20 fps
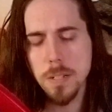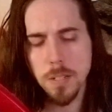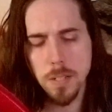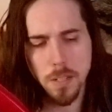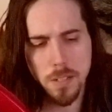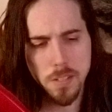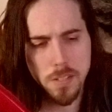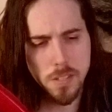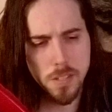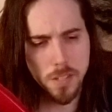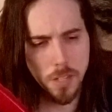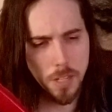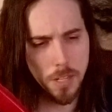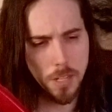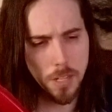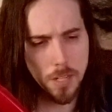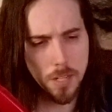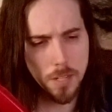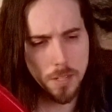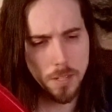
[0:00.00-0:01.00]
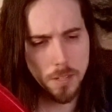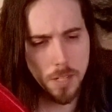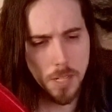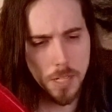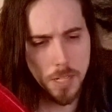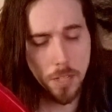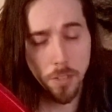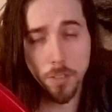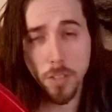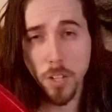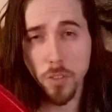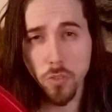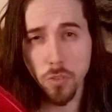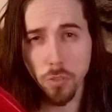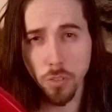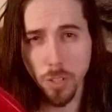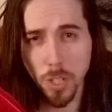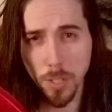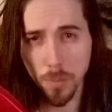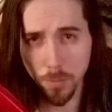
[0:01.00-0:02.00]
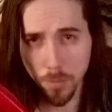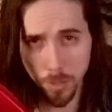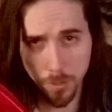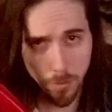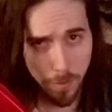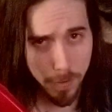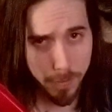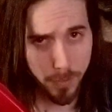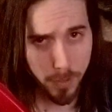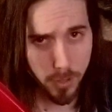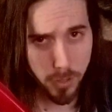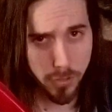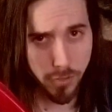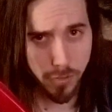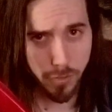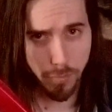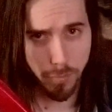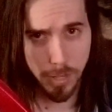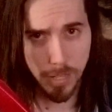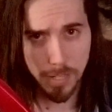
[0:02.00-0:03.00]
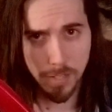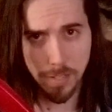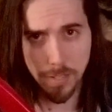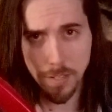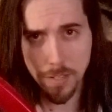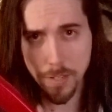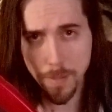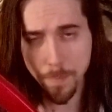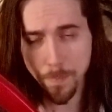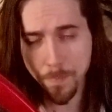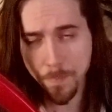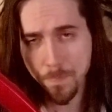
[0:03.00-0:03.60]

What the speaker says: Let's see. I guess that just leaves the Divergent Races.